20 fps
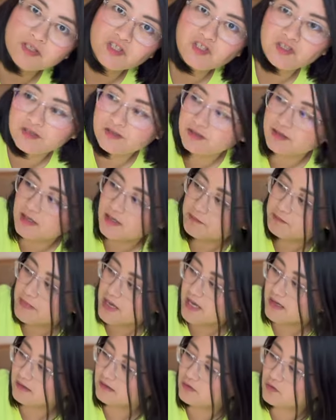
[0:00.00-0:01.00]
It's just a
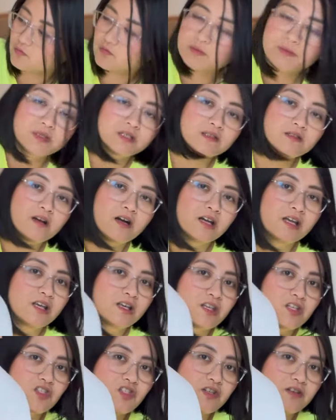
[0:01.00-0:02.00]
man and a woman
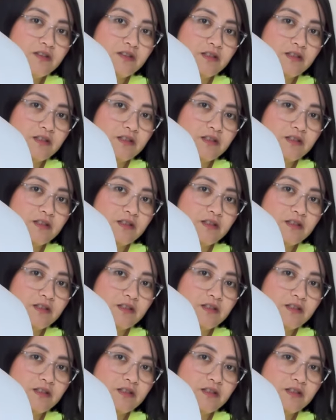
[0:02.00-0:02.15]
hugging each